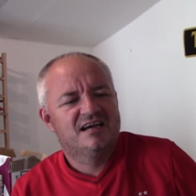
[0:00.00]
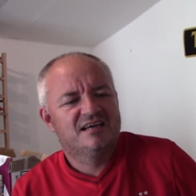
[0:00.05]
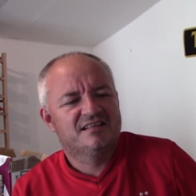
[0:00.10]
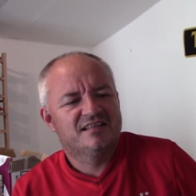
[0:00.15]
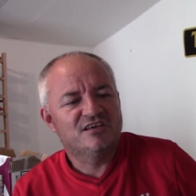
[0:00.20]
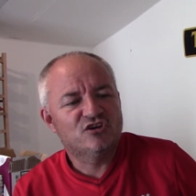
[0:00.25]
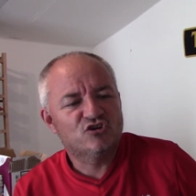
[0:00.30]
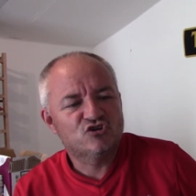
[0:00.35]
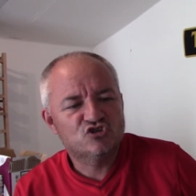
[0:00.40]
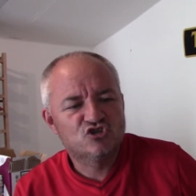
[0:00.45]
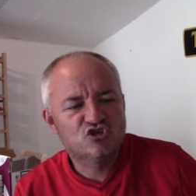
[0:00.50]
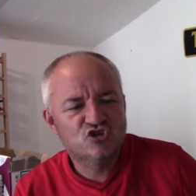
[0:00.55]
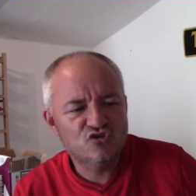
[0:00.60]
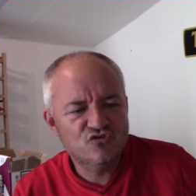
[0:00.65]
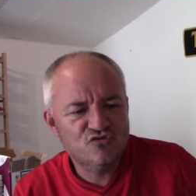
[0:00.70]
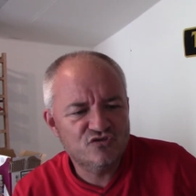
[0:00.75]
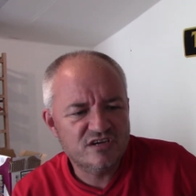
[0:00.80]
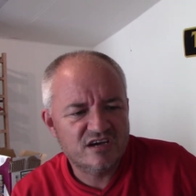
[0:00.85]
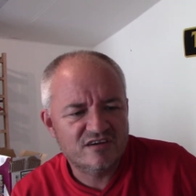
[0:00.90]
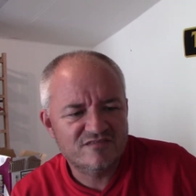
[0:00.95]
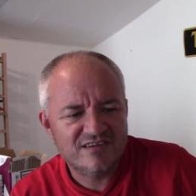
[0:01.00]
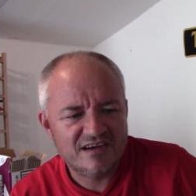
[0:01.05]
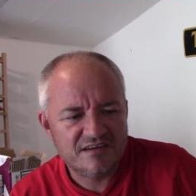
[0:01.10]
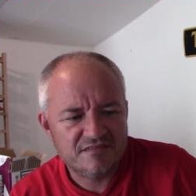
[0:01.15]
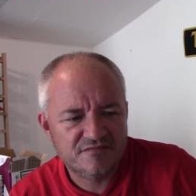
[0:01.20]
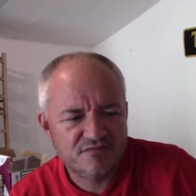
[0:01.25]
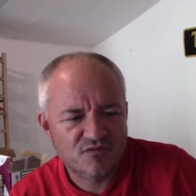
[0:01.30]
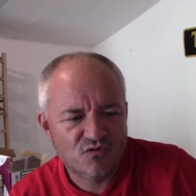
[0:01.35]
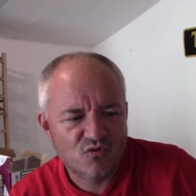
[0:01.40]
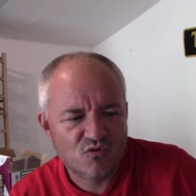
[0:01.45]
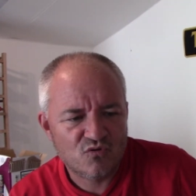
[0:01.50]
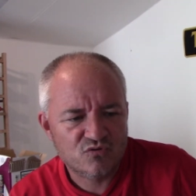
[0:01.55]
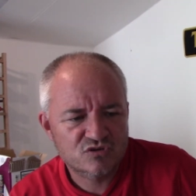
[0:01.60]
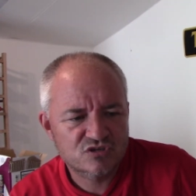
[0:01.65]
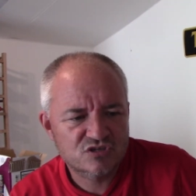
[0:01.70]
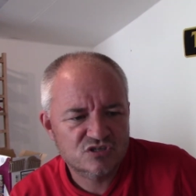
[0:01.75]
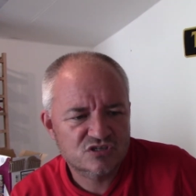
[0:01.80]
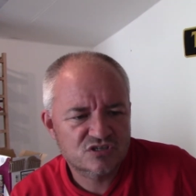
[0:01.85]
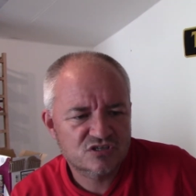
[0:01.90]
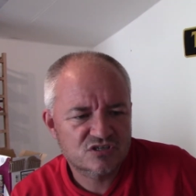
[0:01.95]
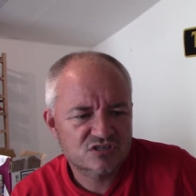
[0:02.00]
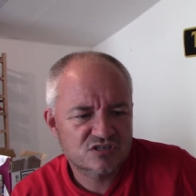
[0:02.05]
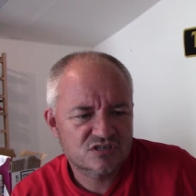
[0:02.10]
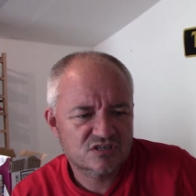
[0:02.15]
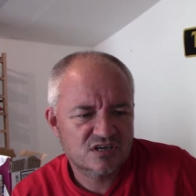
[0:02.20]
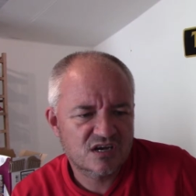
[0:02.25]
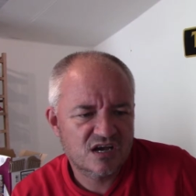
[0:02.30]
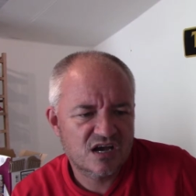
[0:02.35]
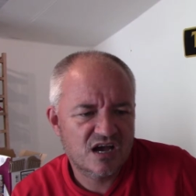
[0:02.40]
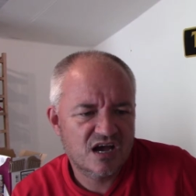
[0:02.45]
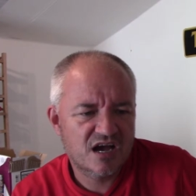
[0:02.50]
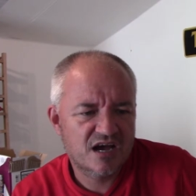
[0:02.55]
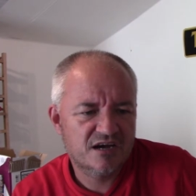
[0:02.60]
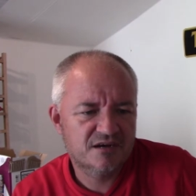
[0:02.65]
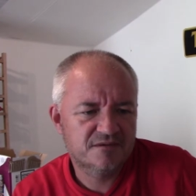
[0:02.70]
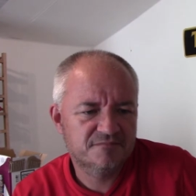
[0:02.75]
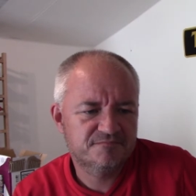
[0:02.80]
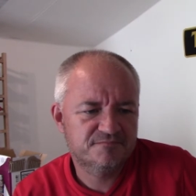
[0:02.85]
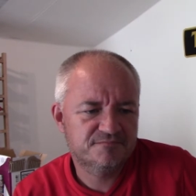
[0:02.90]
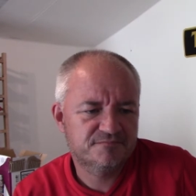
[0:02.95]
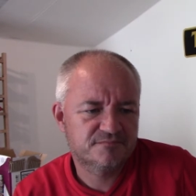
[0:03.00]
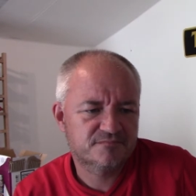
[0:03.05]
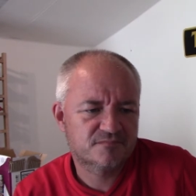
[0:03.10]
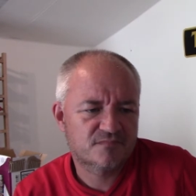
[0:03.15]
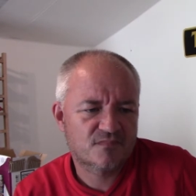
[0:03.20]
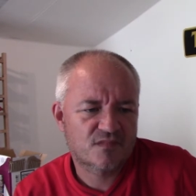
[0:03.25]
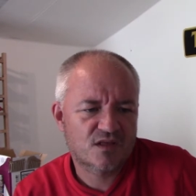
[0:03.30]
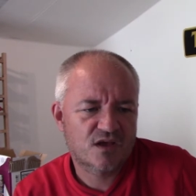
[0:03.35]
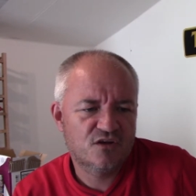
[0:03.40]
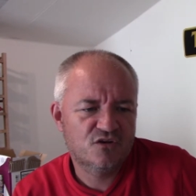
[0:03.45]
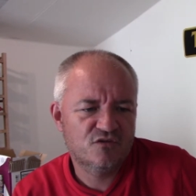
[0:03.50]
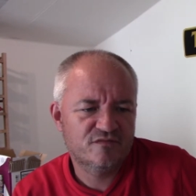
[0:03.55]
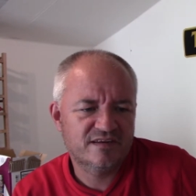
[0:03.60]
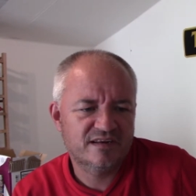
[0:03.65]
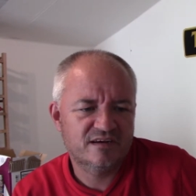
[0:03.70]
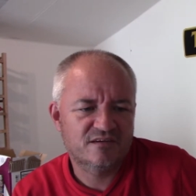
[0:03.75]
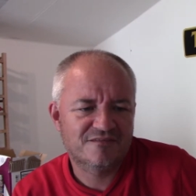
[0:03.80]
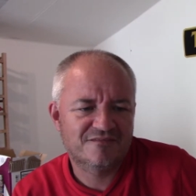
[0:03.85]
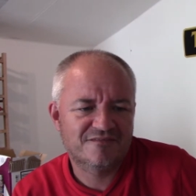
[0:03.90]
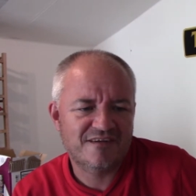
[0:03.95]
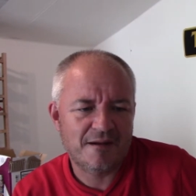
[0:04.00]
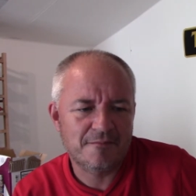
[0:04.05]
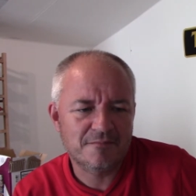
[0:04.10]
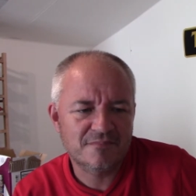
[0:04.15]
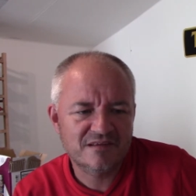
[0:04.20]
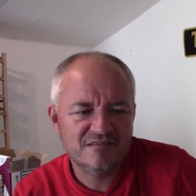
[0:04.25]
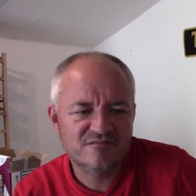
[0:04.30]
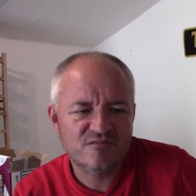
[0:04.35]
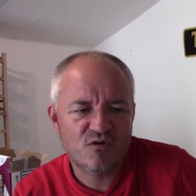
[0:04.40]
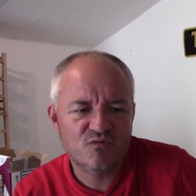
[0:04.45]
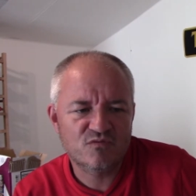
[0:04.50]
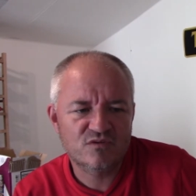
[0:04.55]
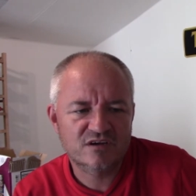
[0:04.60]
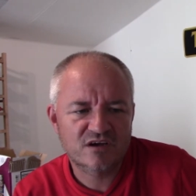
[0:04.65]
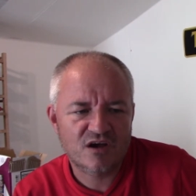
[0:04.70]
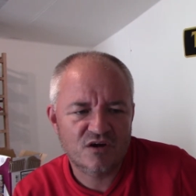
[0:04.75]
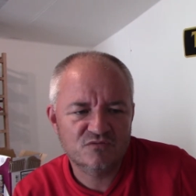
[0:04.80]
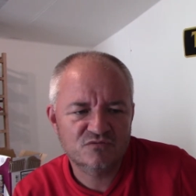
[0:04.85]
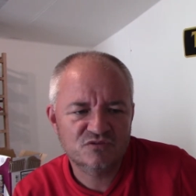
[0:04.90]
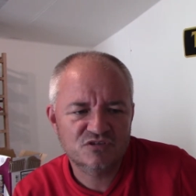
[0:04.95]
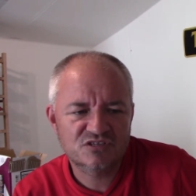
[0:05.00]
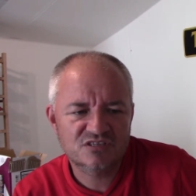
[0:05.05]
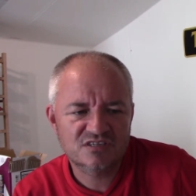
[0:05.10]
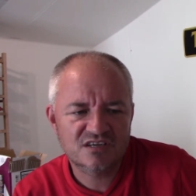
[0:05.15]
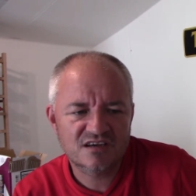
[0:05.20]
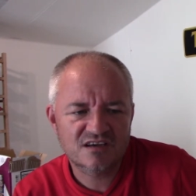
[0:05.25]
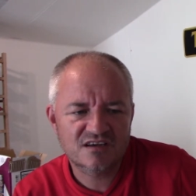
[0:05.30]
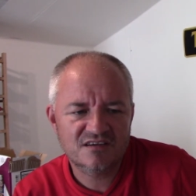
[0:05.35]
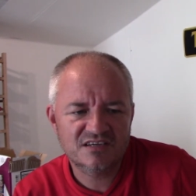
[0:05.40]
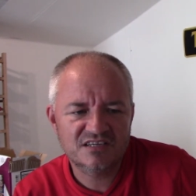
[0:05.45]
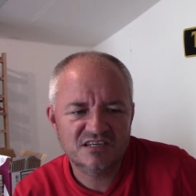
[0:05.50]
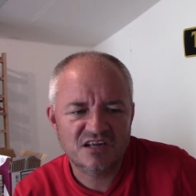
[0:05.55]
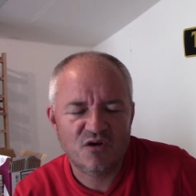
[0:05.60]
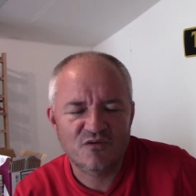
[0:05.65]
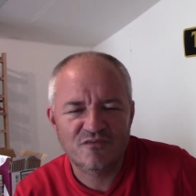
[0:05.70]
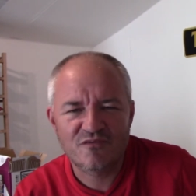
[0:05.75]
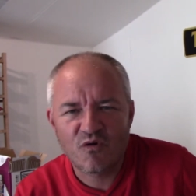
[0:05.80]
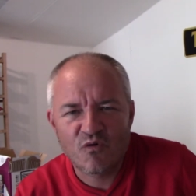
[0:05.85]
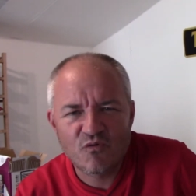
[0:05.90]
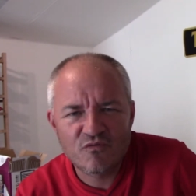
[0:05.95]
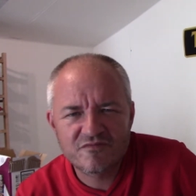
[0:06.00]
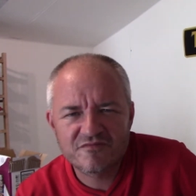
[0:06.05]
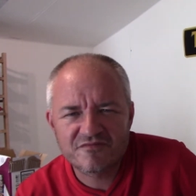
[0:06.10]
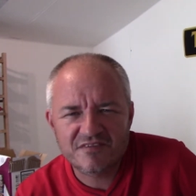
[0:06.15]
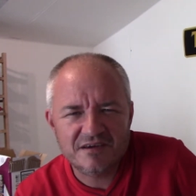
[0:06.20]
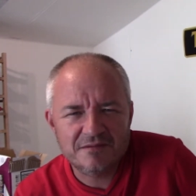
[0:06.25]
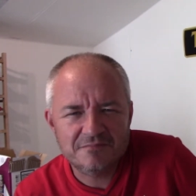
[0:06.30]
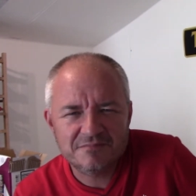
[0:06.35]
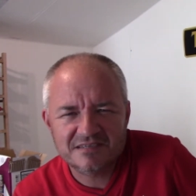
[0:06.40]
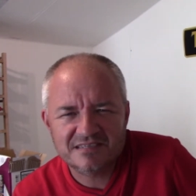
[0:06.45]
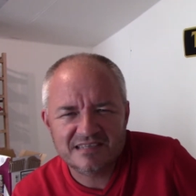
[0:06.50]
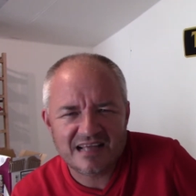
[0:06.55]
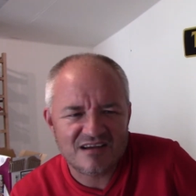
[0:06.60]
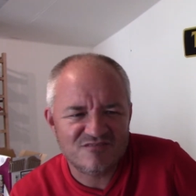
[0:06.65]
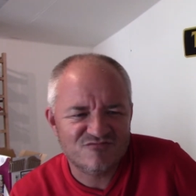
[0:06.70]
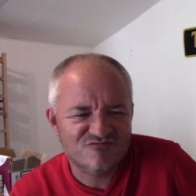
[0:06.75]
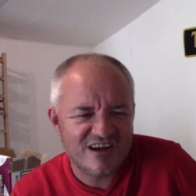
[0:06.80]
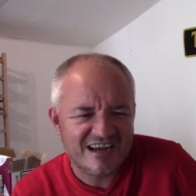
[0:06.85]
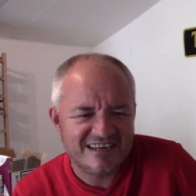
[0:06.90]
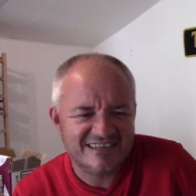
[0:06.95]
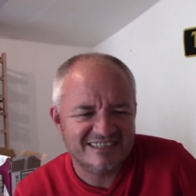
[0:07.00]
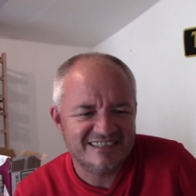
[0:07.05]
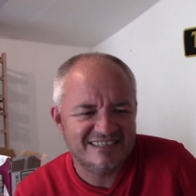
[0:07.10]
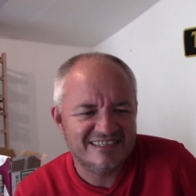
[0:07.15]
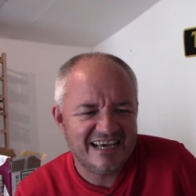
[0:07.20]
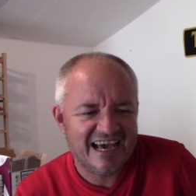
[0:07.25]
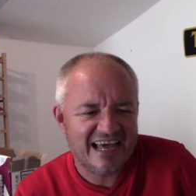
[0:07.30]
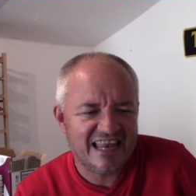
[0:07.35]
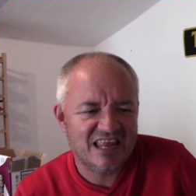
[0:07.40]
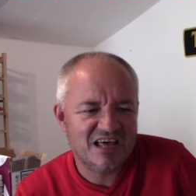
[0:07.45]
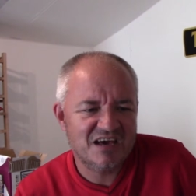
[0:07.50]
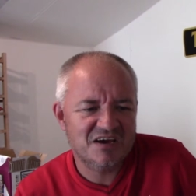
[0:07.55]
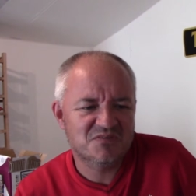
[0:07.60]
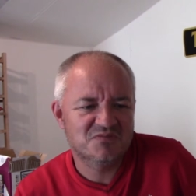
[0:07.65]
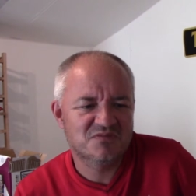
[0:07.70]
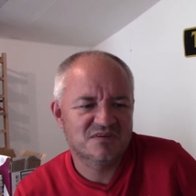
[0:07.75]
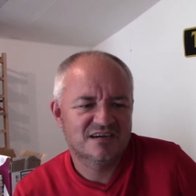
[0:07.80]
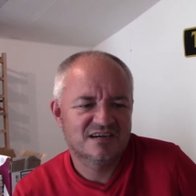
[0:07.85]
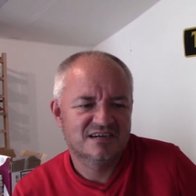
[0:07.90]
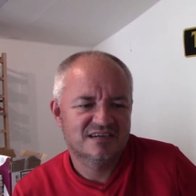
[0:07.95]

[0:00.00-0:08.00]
Then you've got Junior Red Force, another little family roller coaster, you know, all themed in that red and yellow.